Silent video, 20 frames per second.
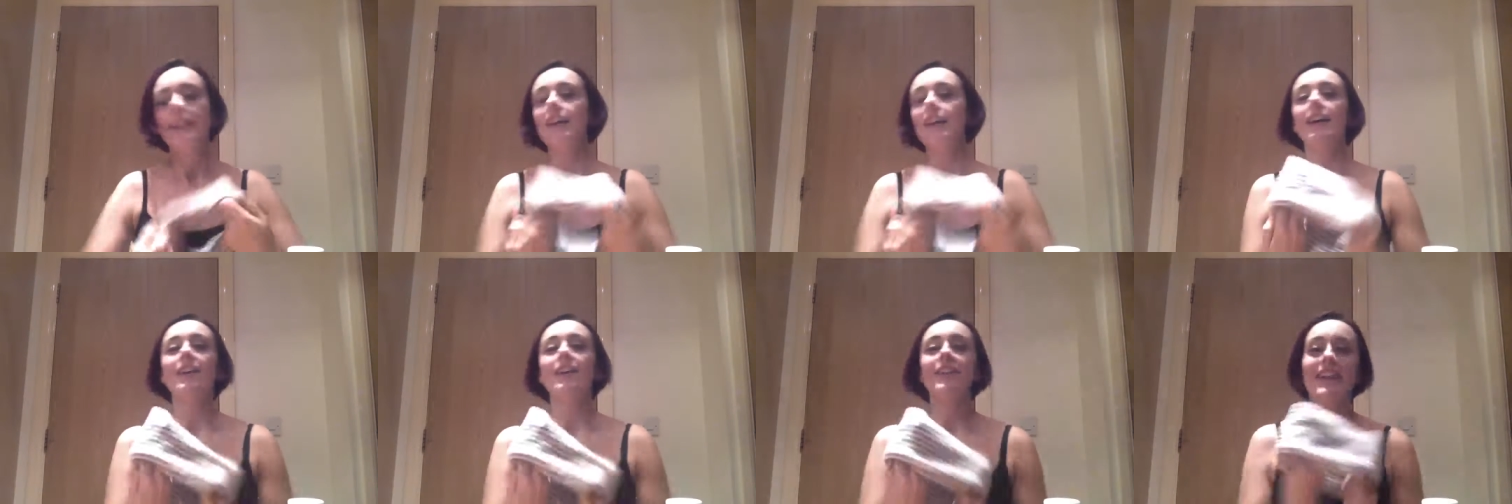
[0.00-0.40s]

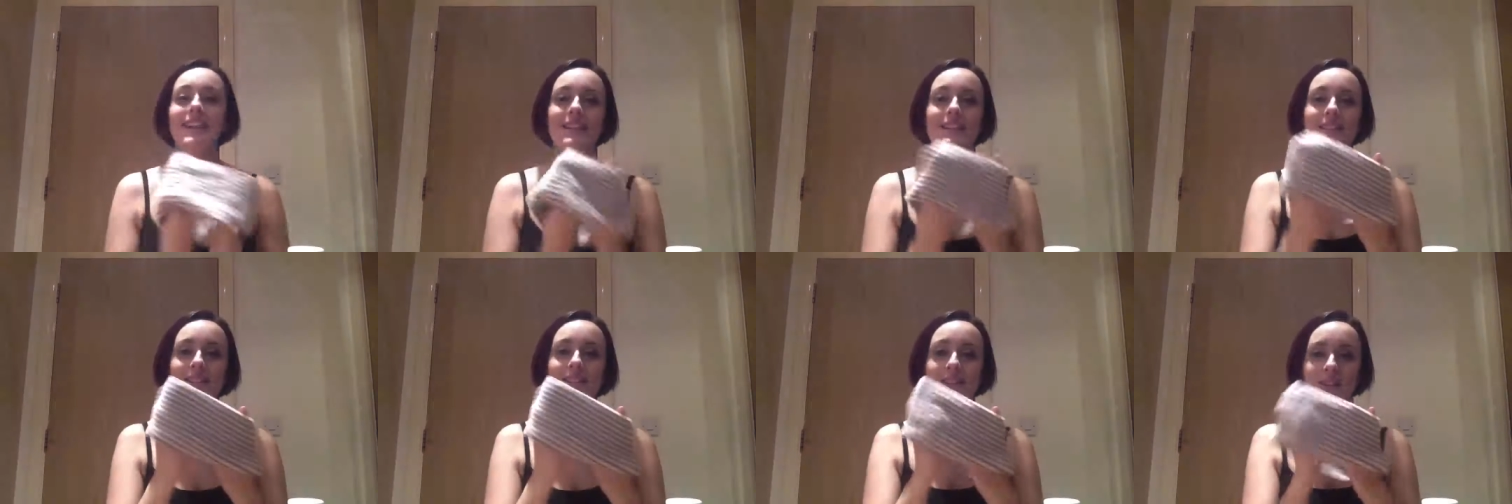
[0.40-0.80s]

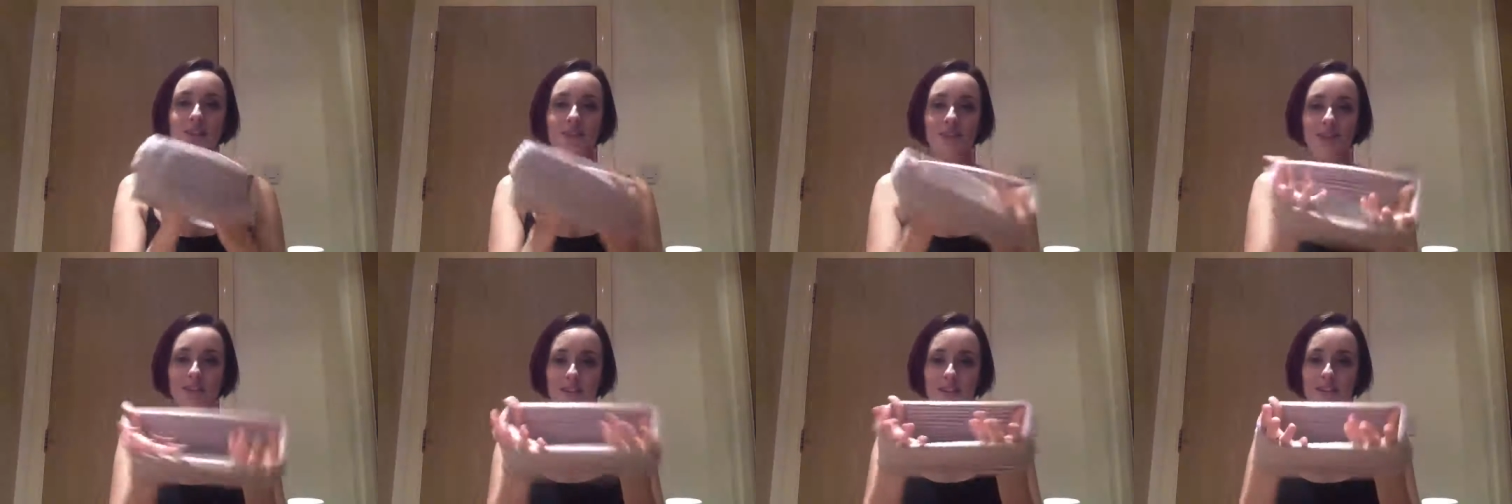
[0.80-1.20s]
Okay, so
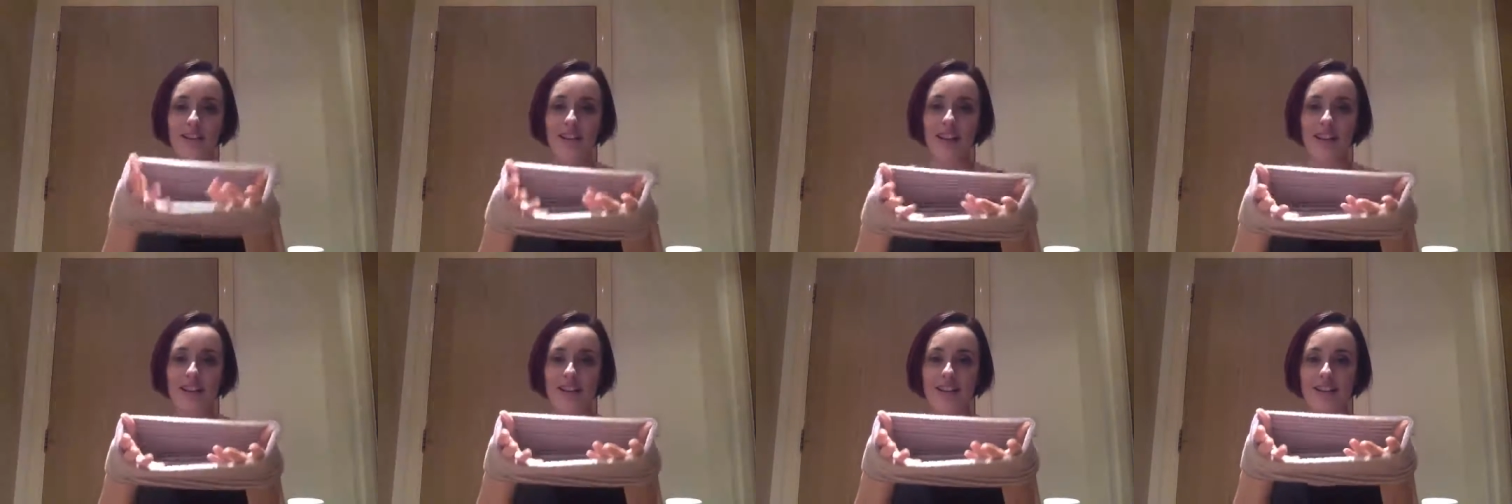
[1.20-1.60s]

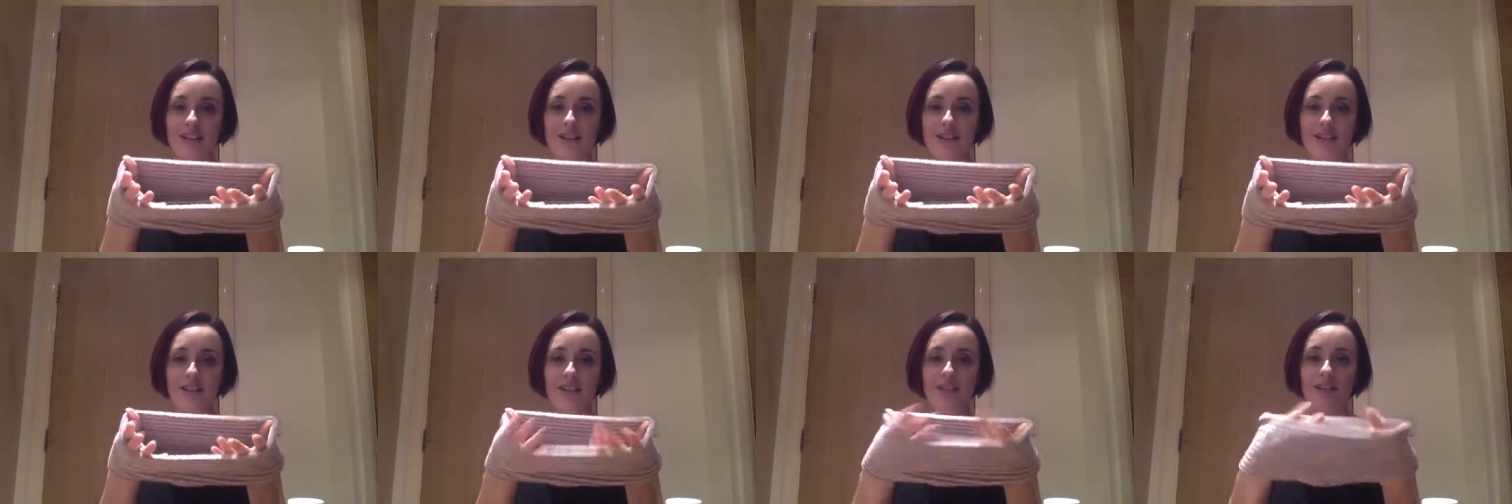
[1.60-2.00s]
you're getting
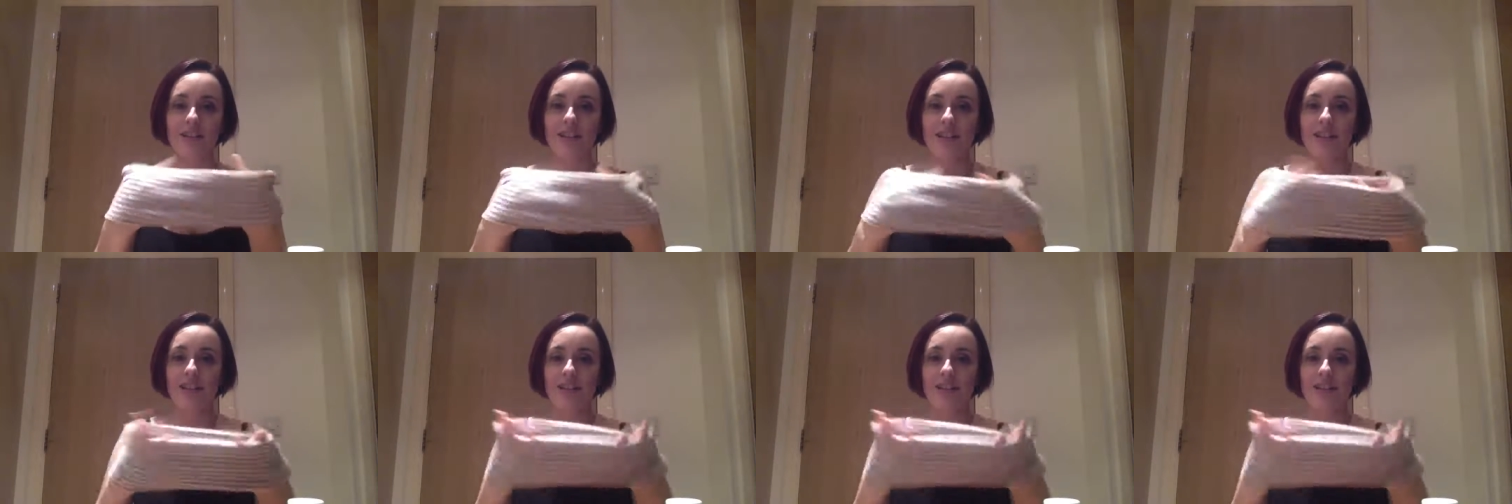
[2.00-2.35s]
your